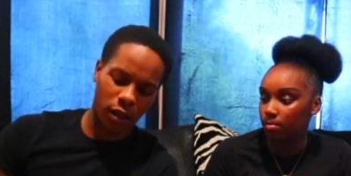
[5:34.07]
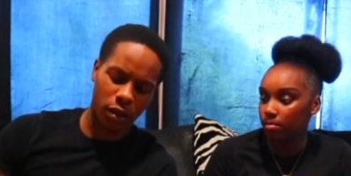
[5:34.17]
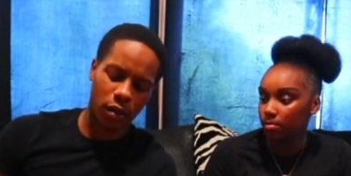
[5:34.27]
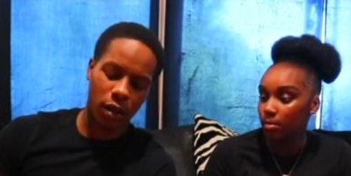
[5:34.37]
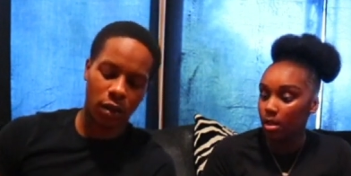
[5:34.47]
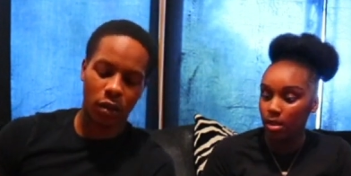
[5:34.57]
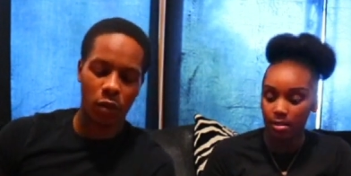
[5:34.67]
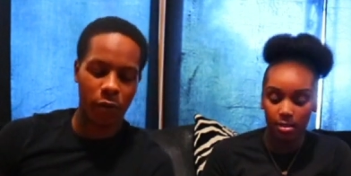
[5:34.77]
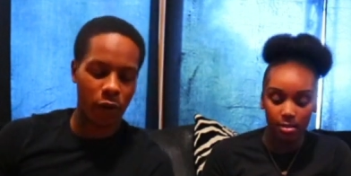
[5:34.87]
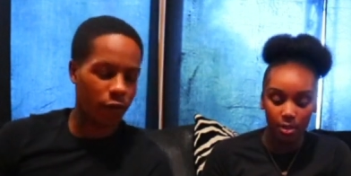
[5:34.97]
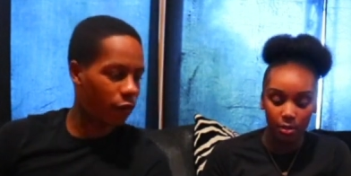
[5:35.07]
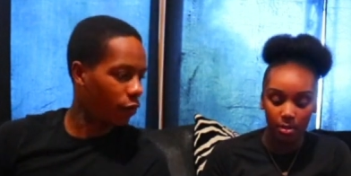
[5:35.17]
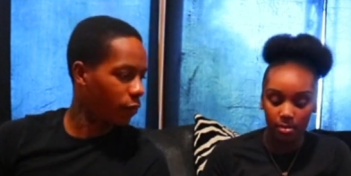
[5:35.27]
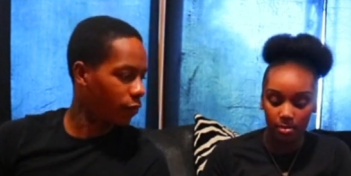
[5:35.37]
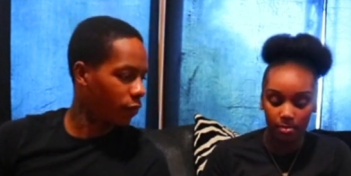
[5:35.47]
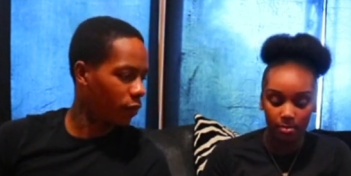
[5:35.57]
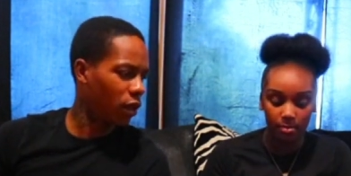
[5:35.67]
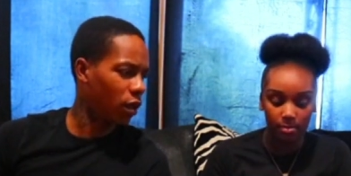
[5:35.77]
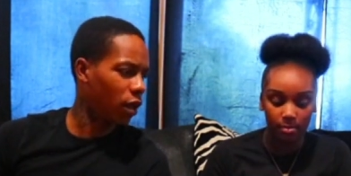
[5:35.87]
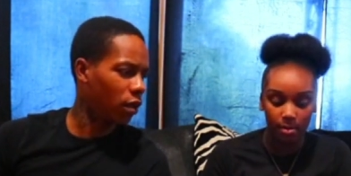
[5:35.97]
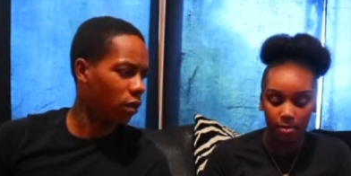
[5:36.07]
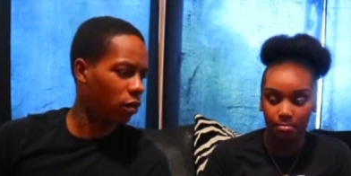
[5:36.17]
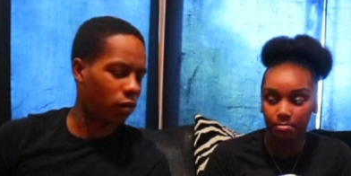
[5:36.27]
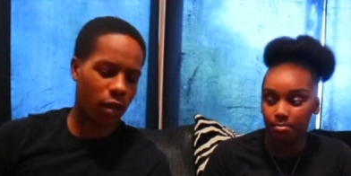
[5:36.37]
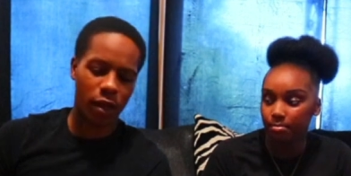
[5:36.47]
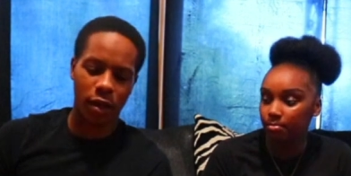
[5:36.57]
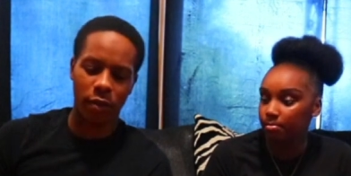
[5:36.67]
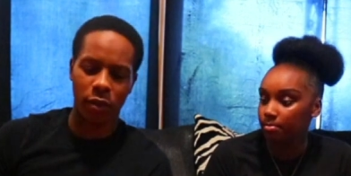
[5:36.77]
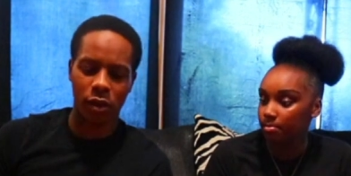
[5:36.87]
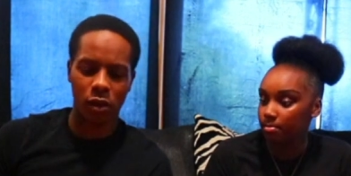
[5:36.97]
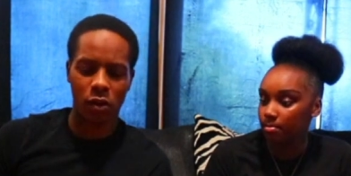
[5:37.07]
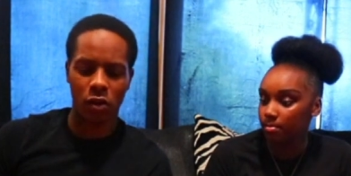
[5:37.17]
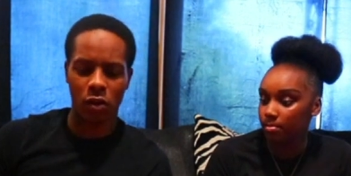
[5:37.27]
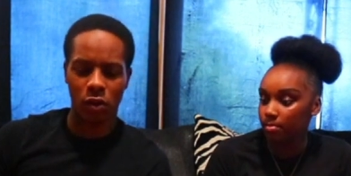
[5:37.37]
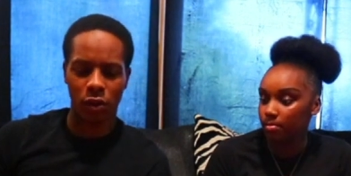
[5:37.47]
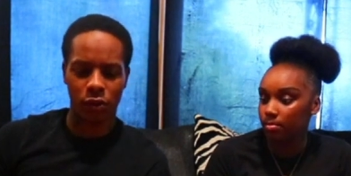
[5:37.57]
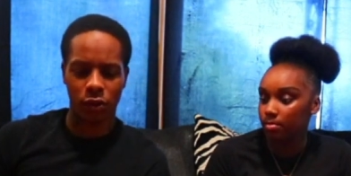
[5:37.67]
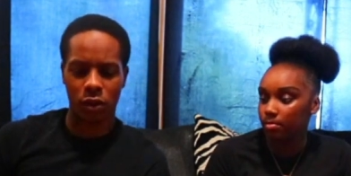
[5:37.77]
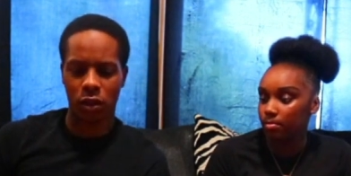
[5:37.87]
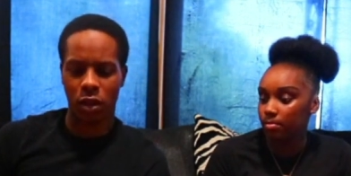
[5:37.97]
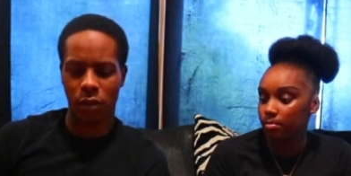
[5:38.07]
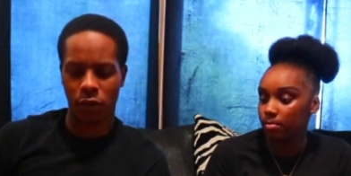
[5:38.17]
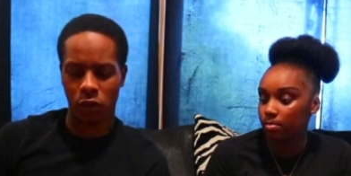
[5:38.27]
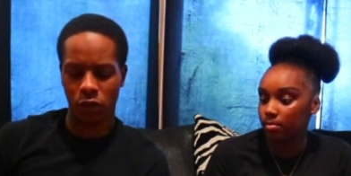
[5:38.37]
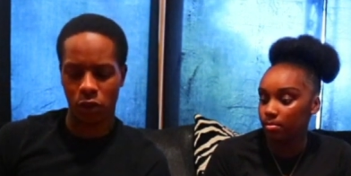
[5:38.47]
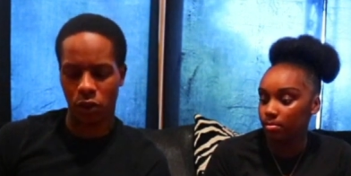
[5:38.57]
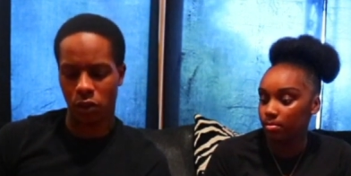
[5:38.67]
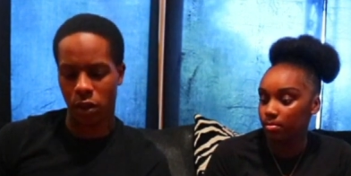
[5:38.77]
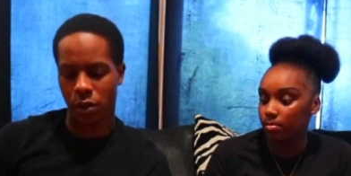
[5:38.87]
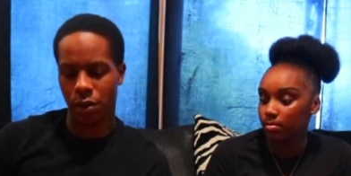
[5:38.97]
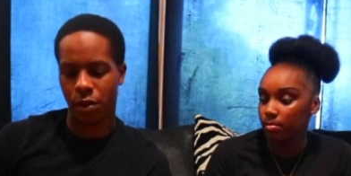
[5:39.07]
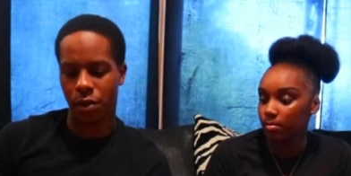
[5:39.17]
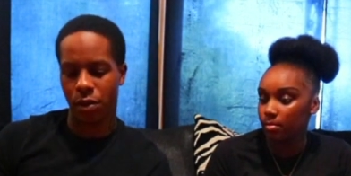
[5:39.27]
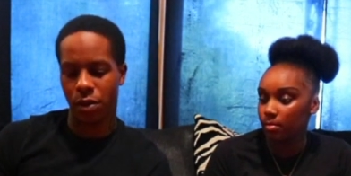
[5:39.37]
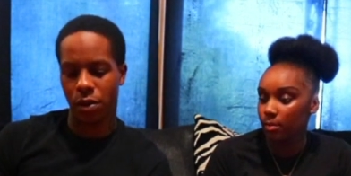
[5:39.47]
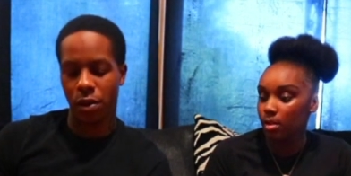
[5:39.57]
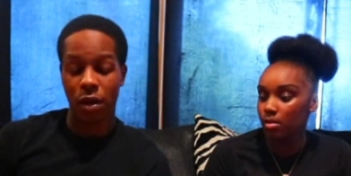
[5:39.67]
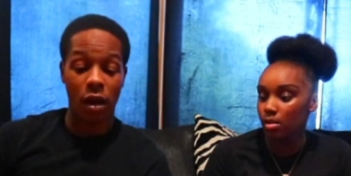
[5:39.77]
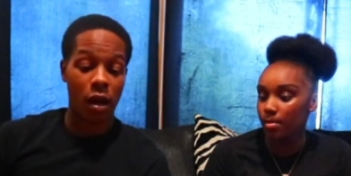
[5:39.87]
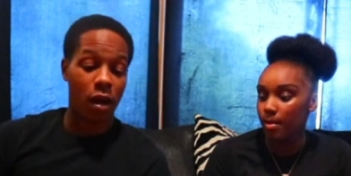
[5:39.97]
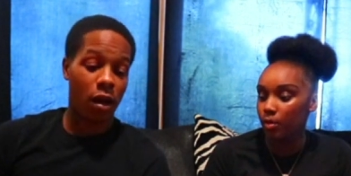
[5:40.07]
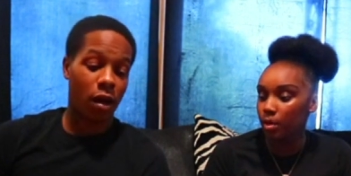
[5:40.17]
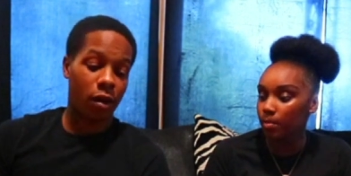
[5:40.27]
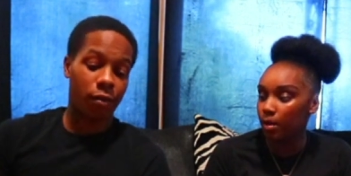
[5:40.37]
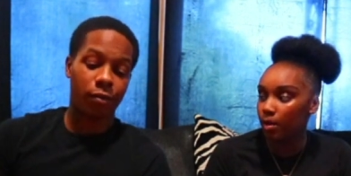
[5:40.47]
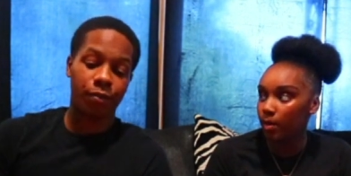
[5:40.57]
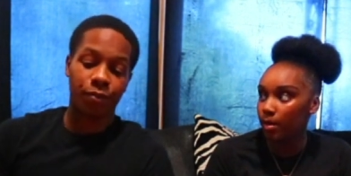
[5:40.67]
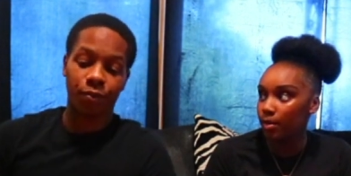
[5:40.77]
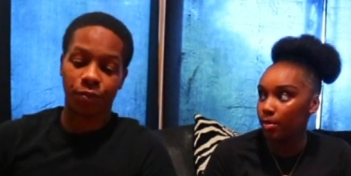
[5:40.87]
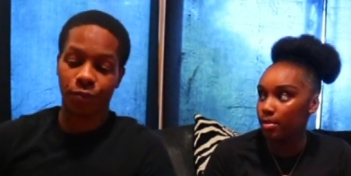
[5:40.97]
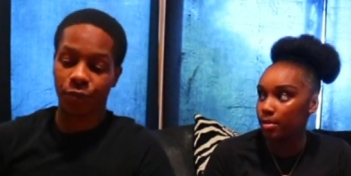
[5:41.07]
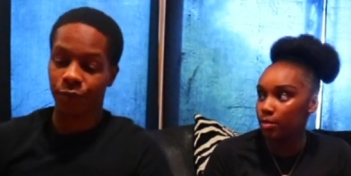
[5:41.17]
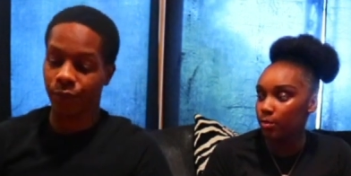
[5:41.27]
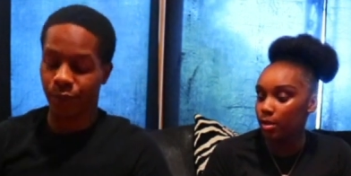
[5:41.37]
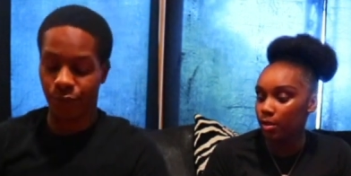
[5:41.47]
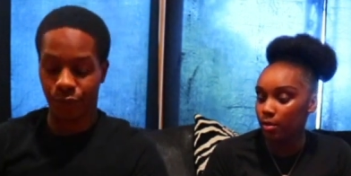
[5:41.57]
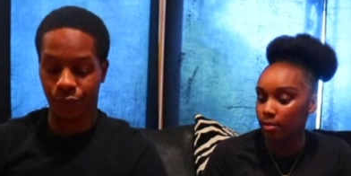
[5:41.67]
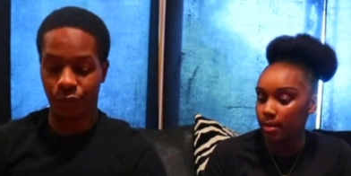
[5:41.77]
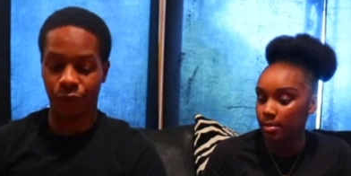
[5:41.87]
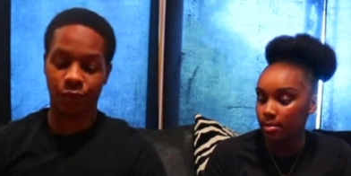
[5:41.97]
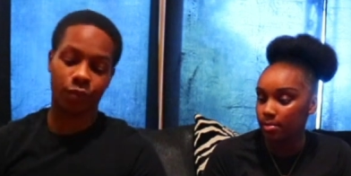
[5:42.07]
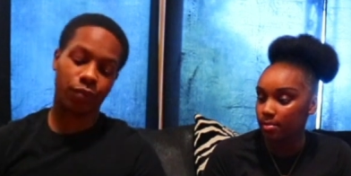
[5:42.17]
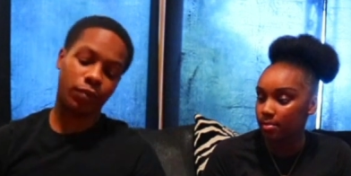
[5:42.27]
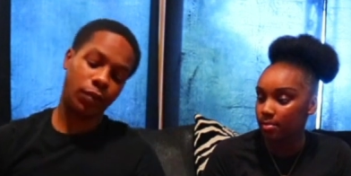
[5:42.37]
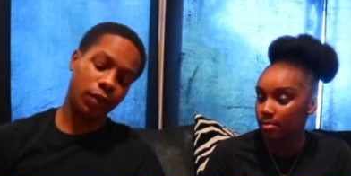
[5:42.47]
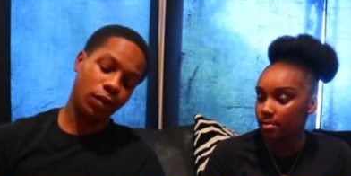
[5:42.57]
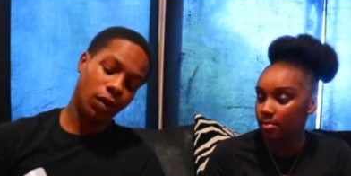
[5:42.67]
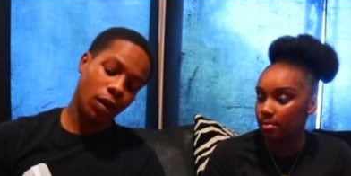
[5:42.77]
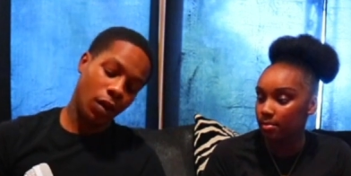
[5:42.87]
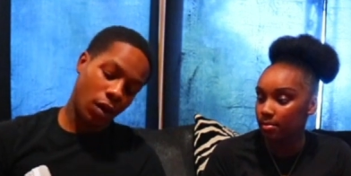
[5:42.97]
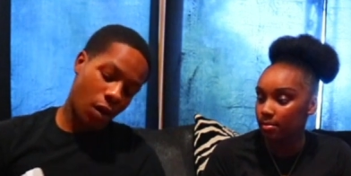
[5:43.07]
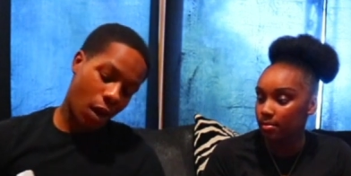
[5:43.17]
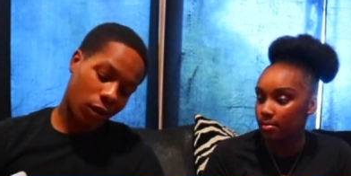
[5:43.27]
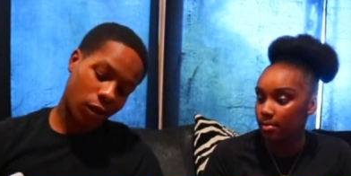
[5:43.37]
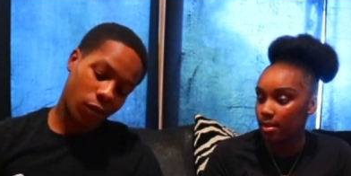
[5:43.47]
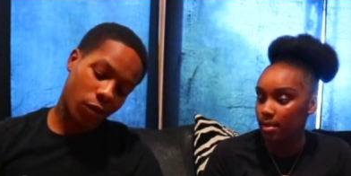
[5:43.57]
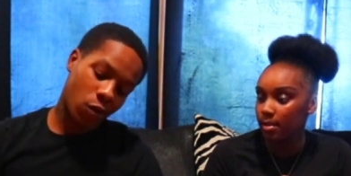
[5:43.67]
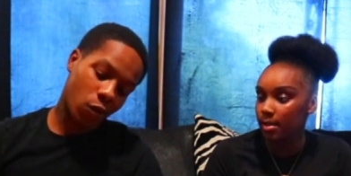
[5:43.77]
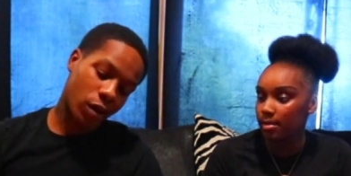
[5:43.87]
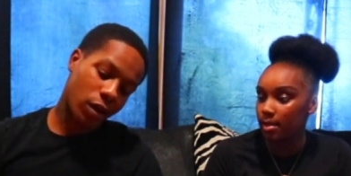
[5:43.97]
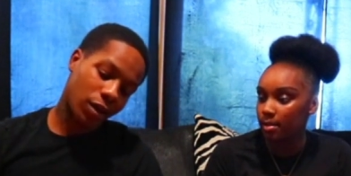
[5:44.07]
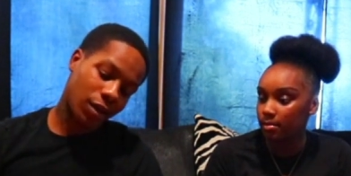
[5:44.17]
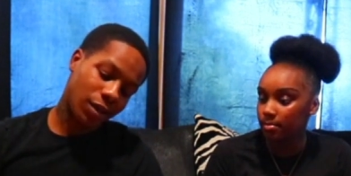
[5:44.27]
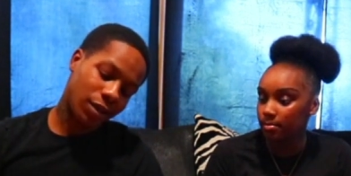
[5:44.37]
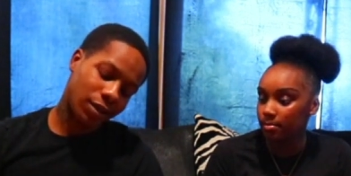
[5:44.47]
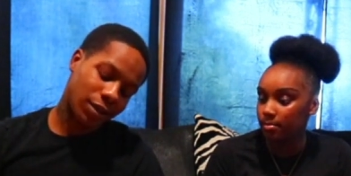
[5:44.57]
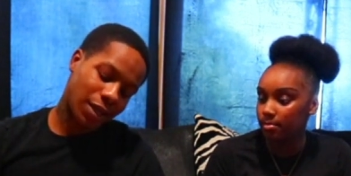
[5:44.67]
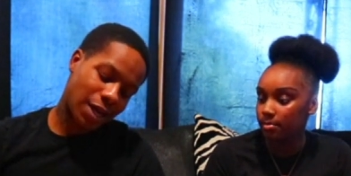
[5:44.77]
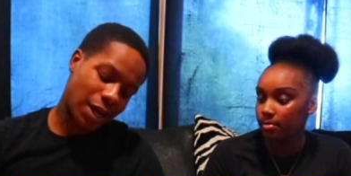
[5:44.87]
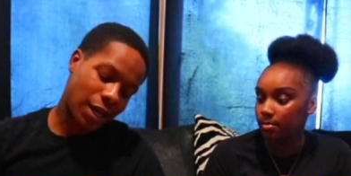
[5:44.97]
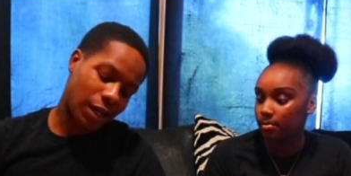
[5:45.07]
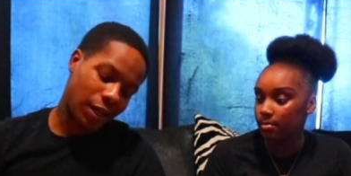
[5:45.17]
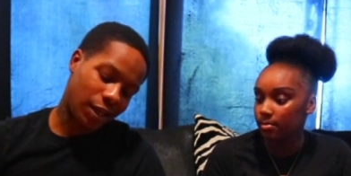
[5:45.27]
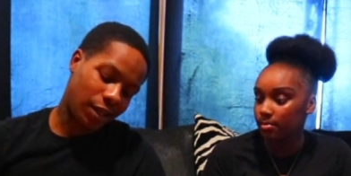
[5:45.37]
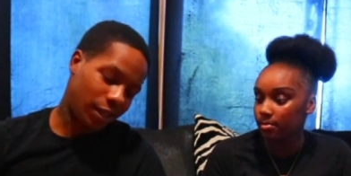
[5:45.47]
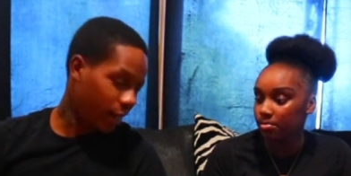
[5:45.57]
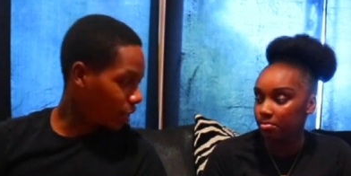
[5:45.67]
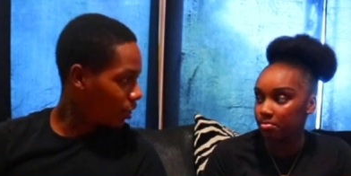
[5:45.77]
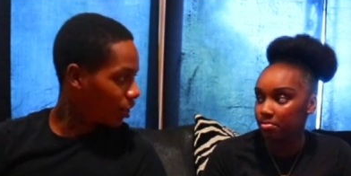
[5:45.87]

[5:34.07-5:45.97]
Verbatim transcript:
Speaker 1: I think it kind of... Because this is the cutest. Yeah, I know. That, that make it go hard. Because they got blue just right there. So
Speaker 2: baby, when you plan on wearing yours? Because we know you don't like to.
Speaker 1: I think I'm gonna wear side. these like next